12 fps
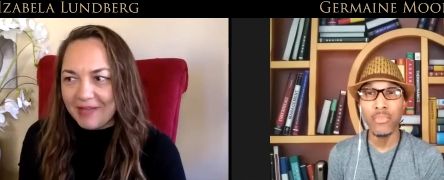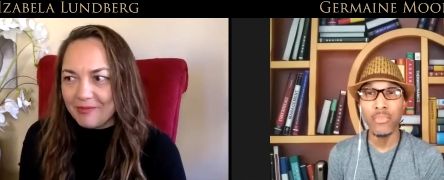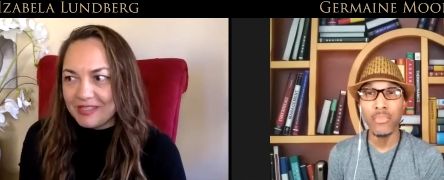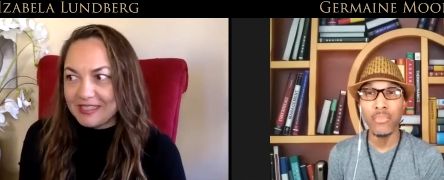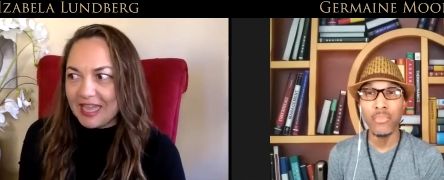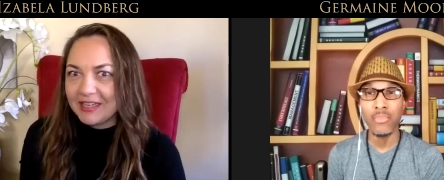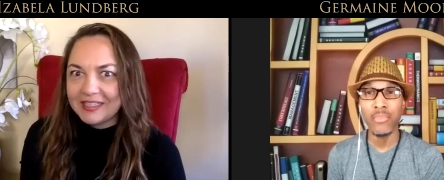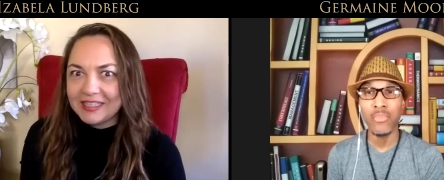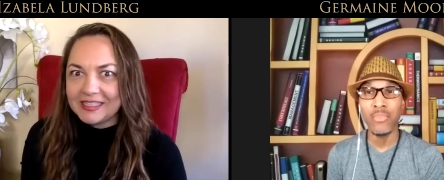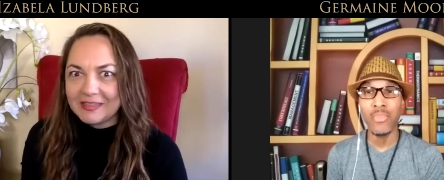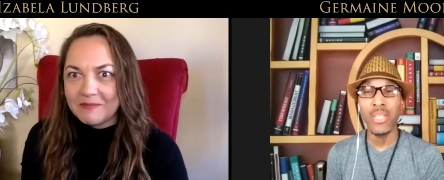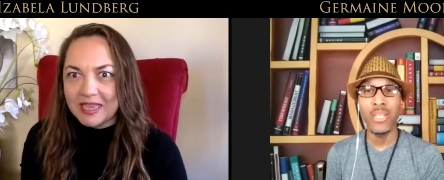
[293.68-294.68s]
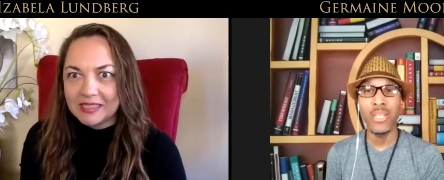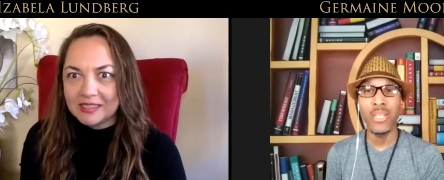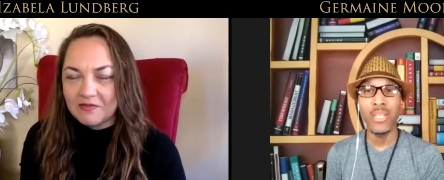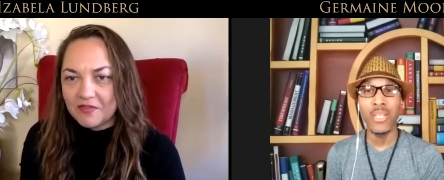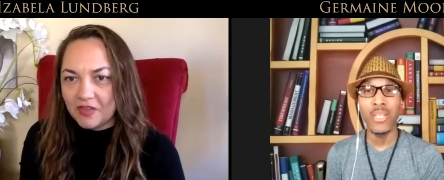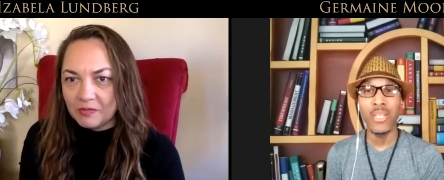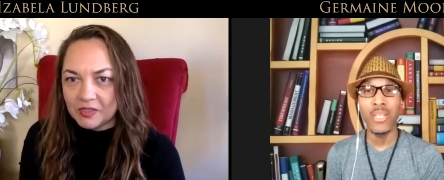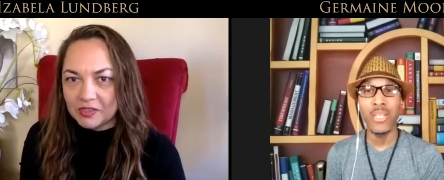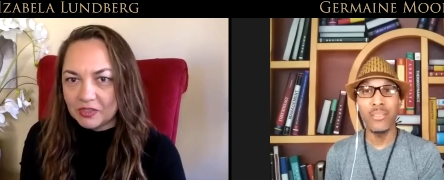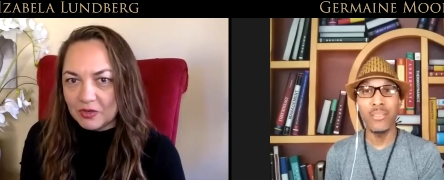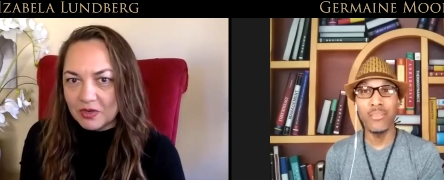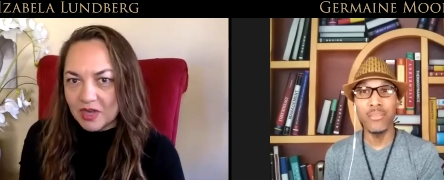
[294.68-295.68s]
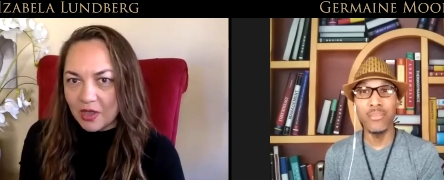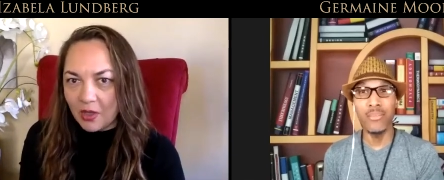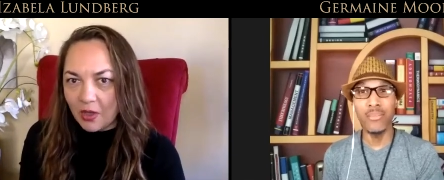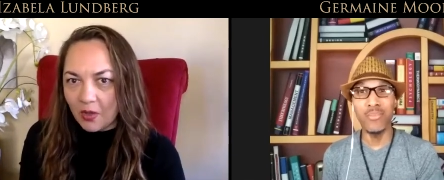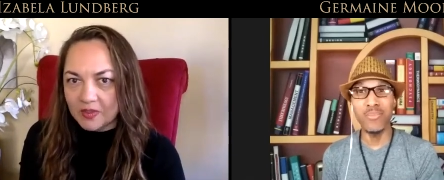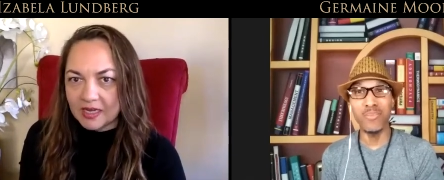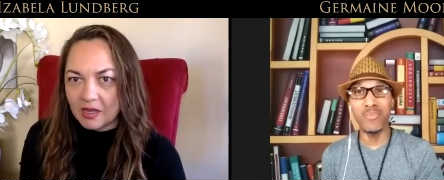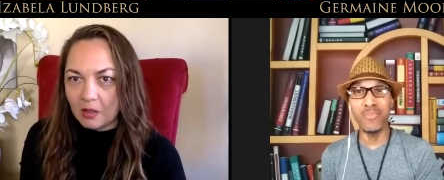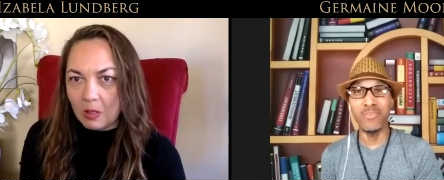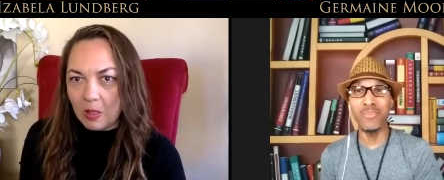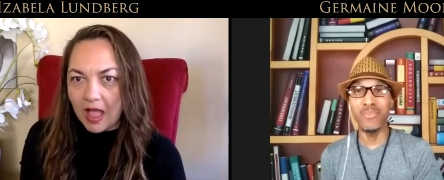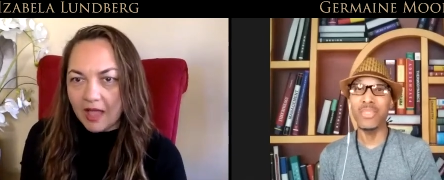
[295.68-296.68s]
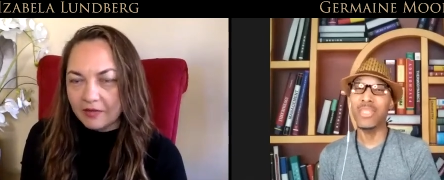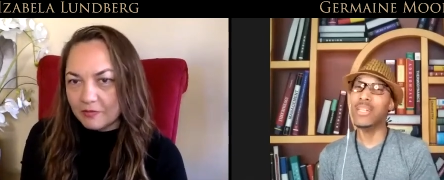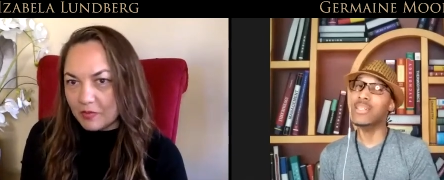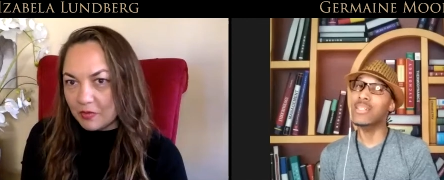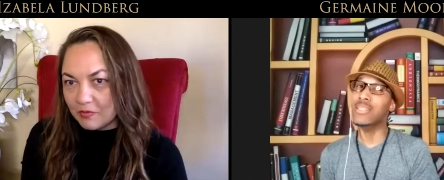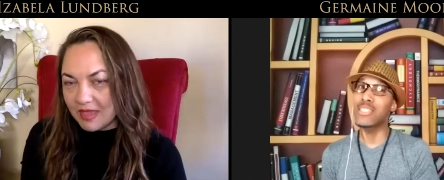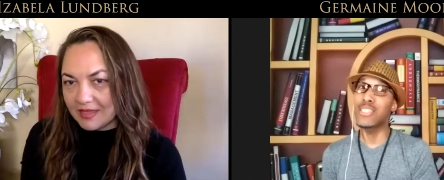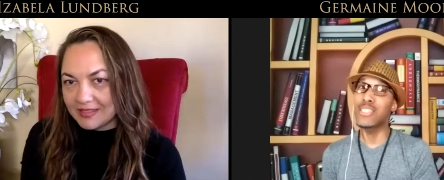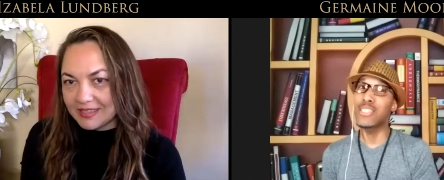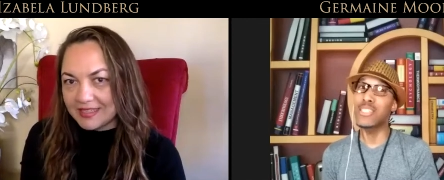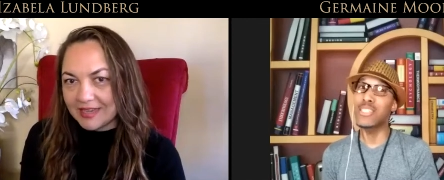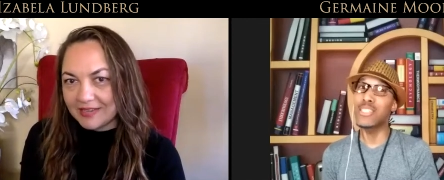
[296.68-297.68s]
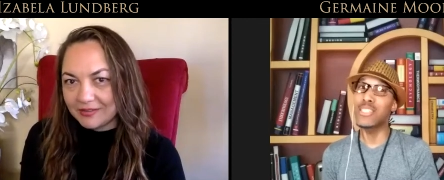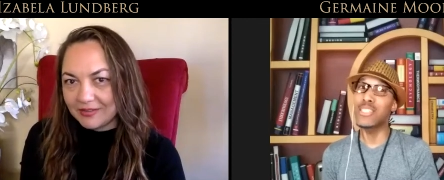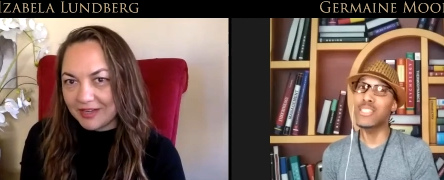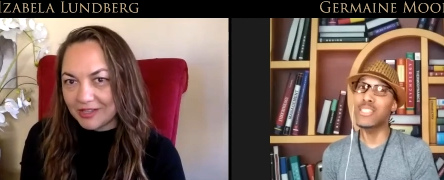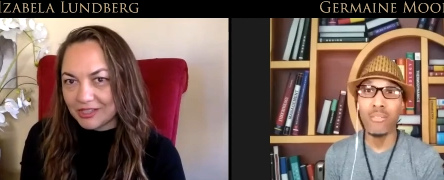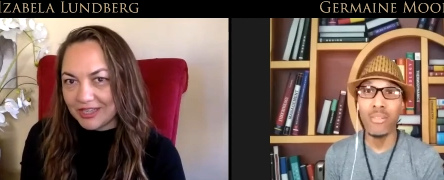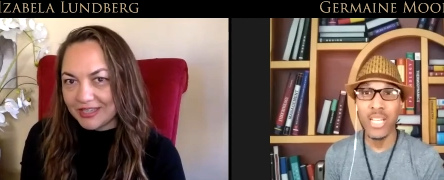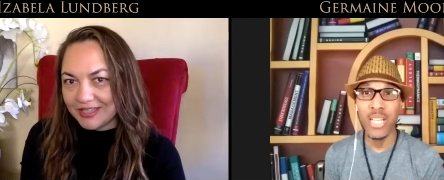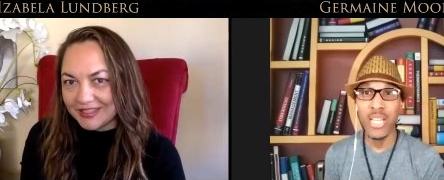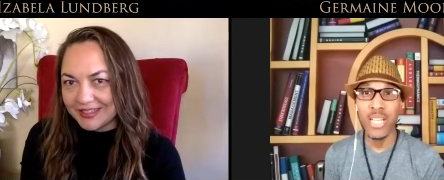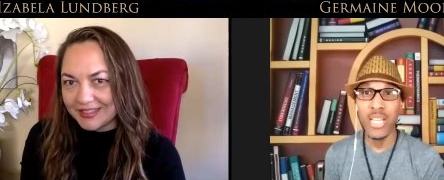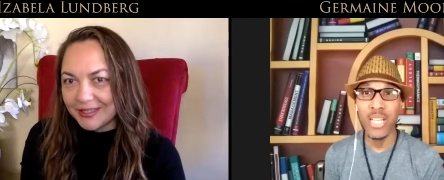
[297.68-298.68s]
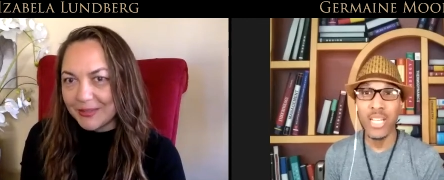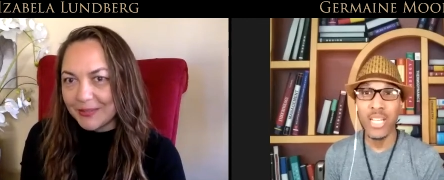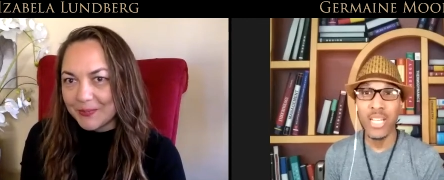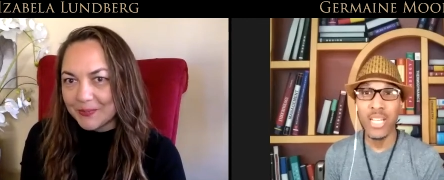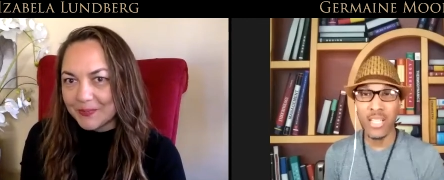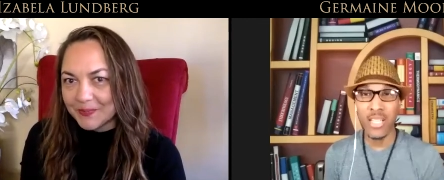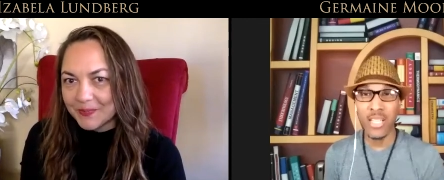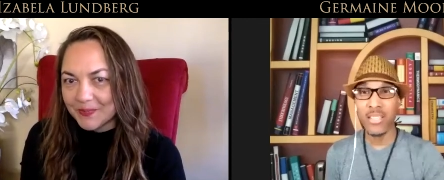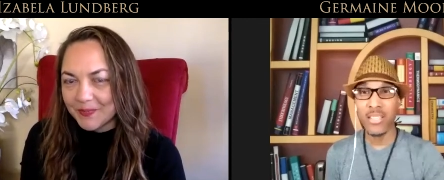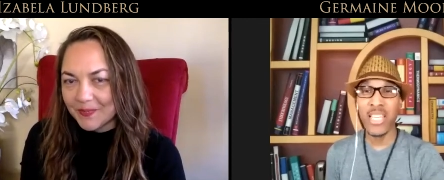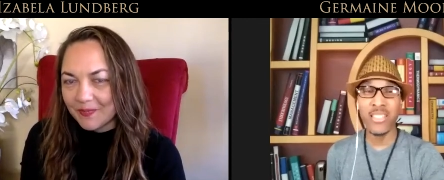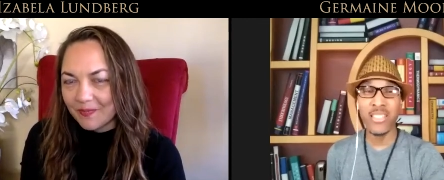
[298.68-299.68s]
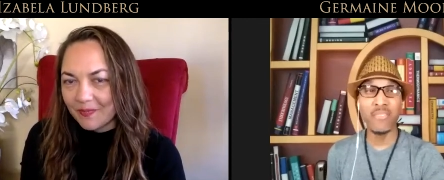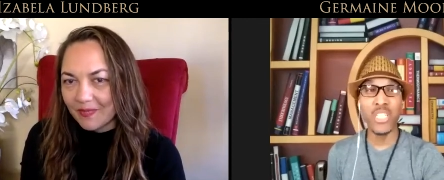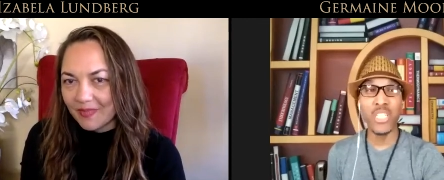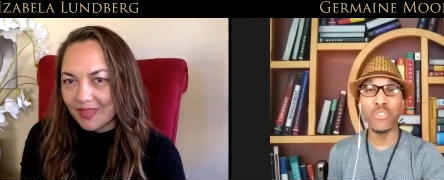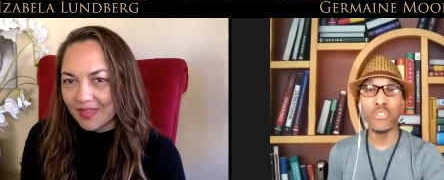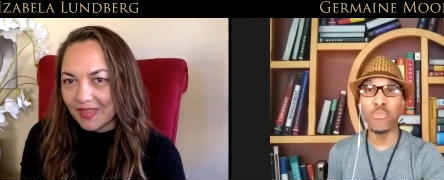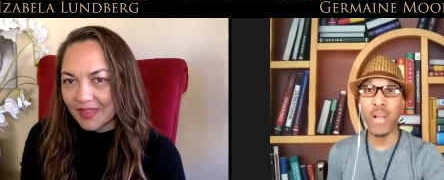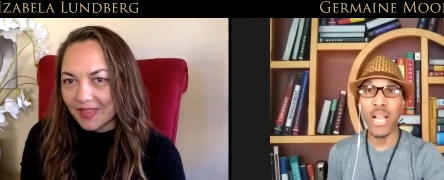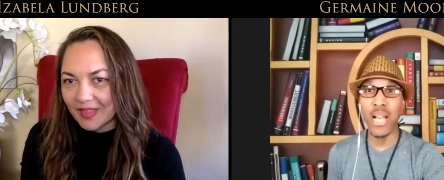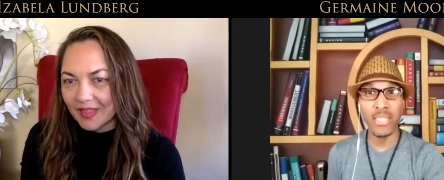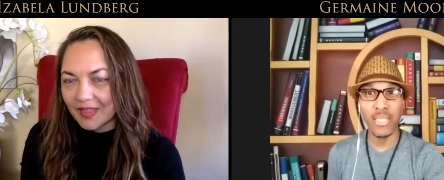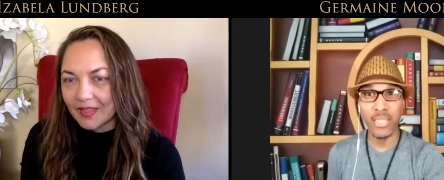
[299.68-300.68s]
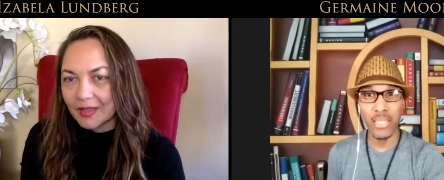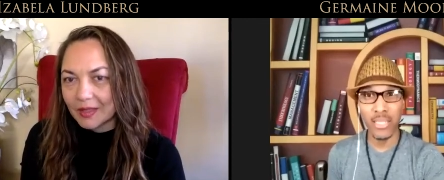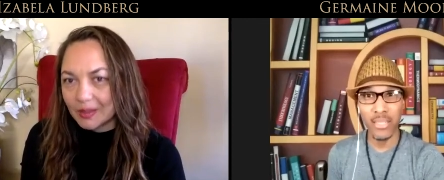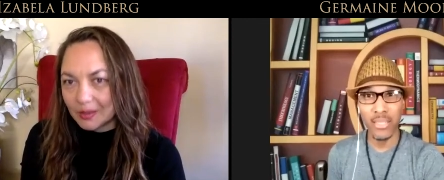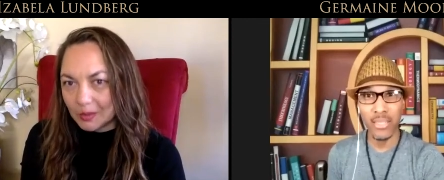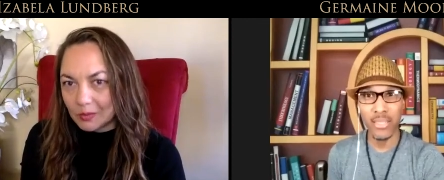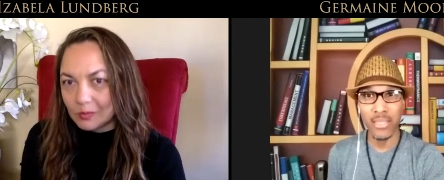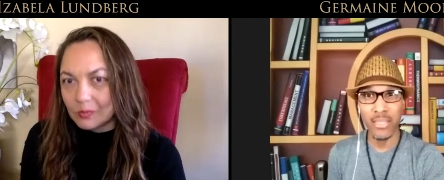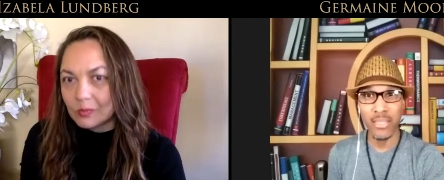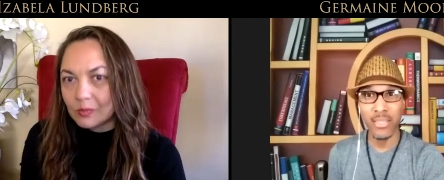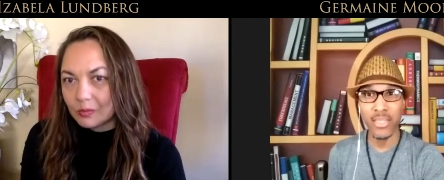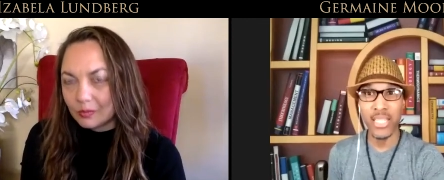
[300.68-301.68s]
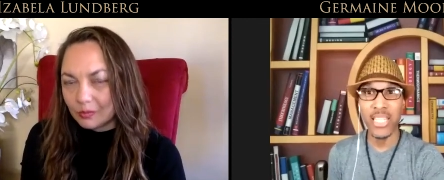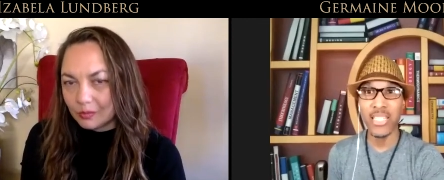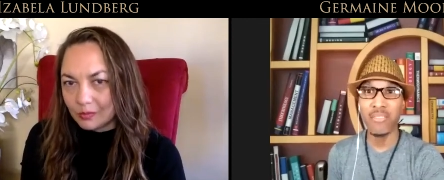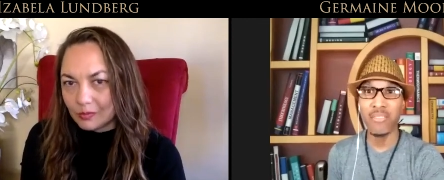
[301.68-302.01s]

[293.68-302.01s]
Speaker 1: besides these amazing film studios and a lot of I movement know. in that direction?
Speaker 2: Things have changed dramatically. Things have